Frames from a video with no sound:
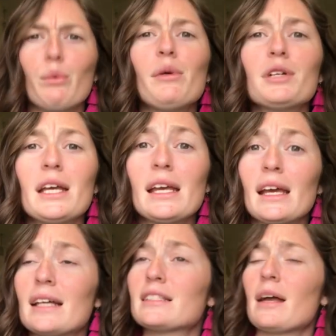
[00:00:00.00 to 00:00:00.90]
we were taking
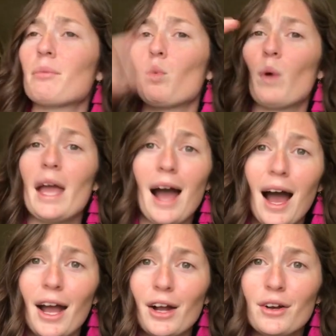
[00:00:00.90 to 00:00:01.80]
it a step way
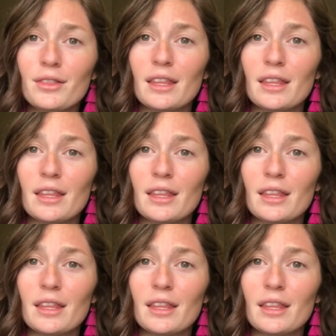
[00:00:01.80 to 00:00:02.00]
higher